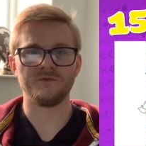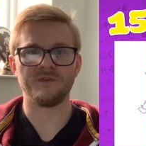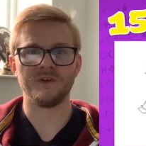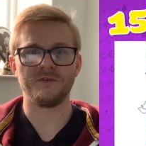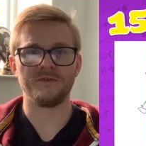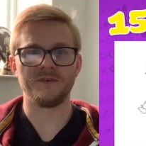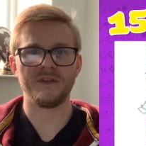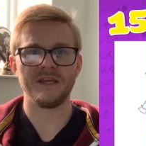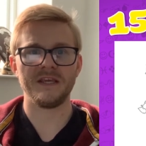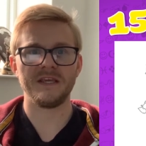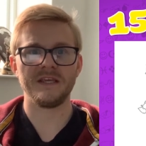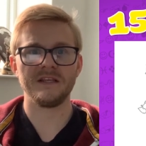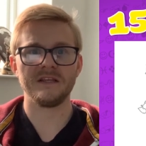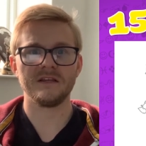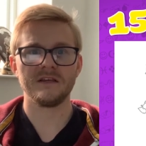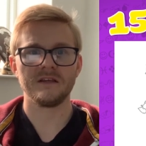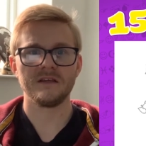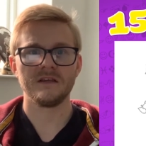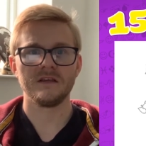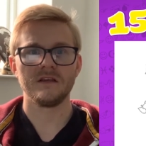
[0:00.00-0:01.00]

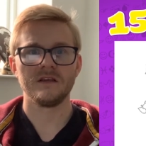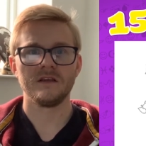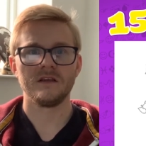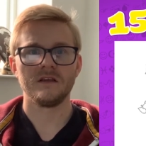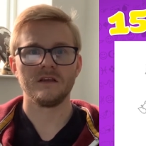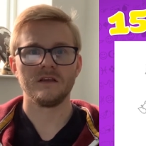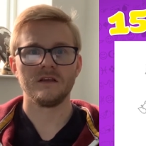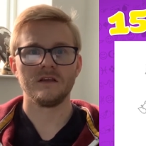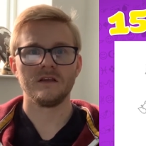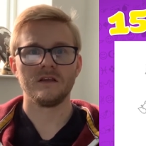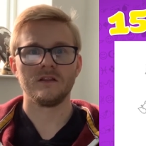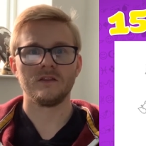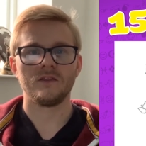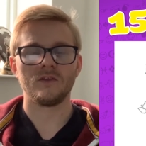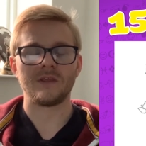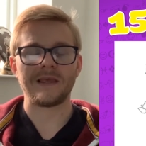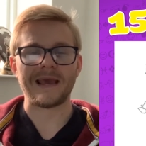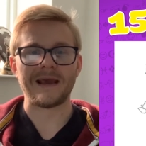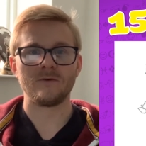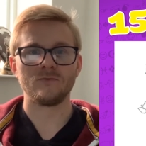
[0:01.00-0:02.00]
15, the
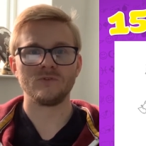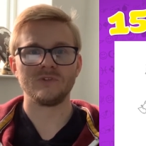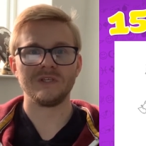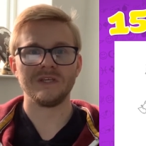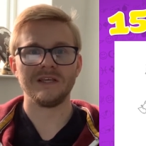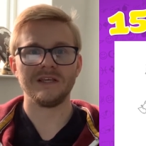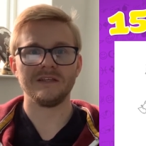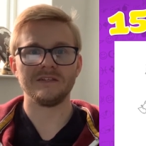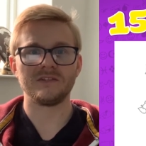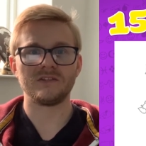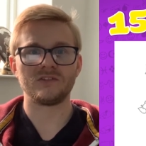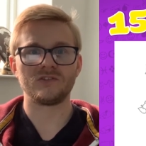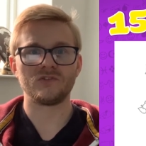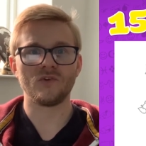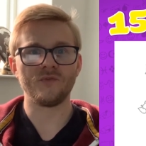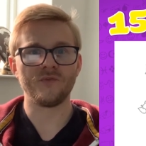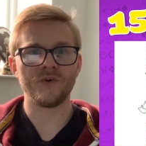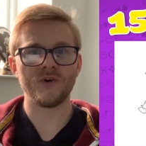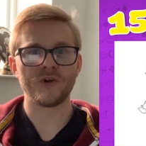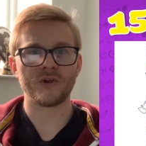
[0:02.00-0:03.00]
county is
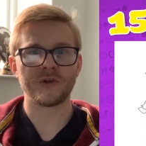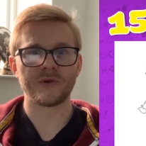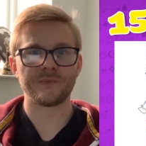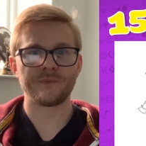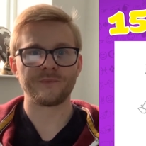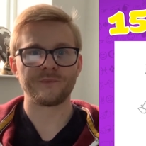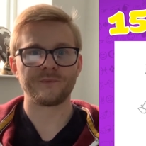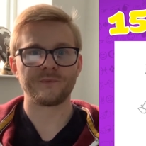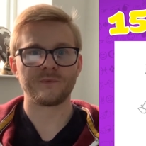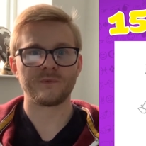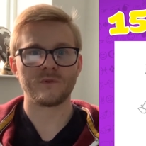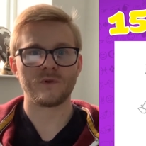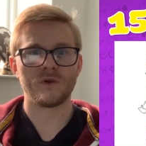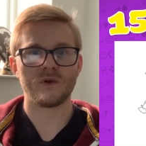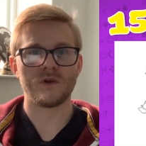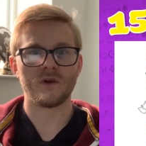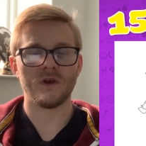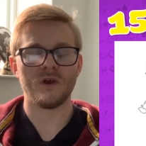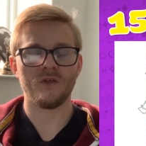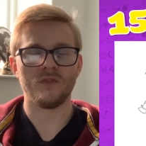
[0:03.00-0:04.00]
Suffolk
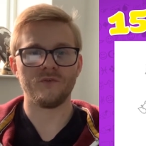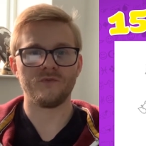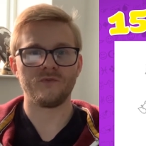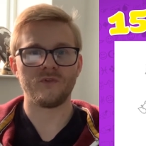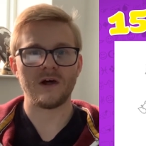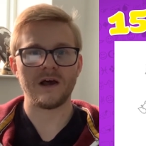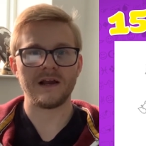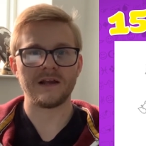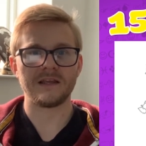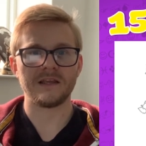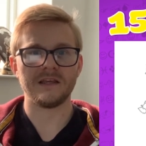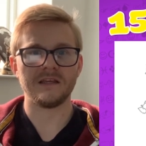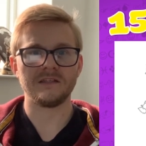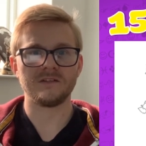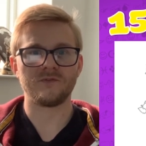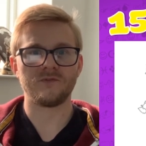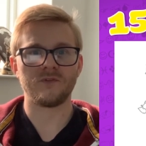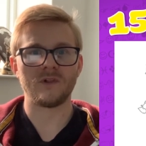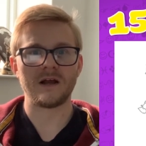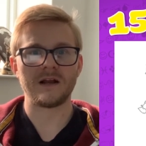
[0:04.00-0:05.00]
and the flag is
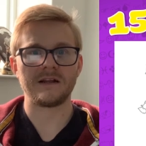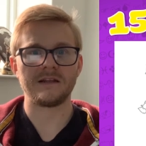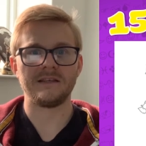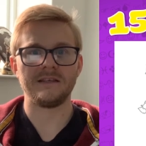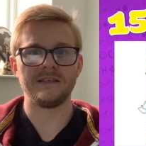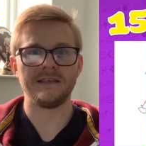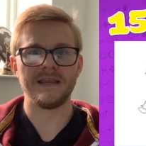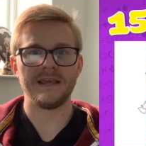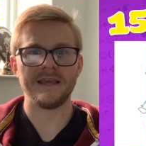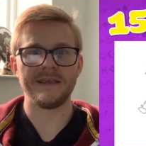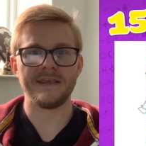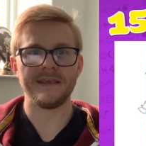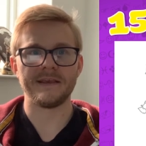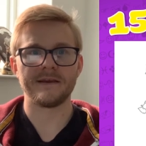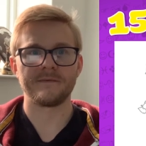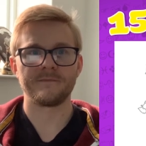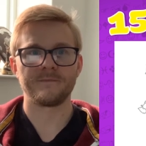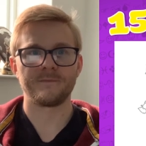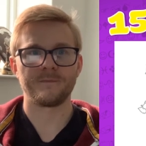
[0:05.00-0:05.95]
flag D.